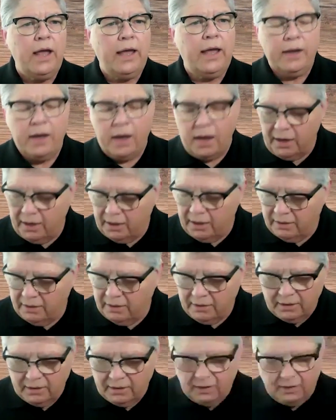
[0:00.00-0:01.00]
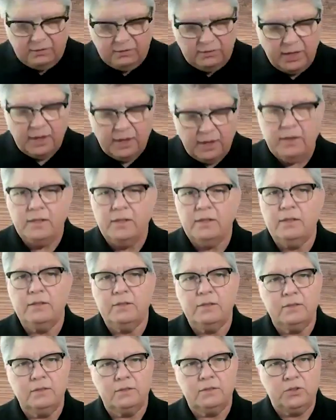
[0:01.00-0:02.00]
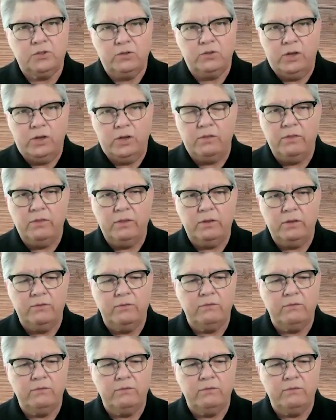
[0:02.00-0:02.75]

and I think that is strength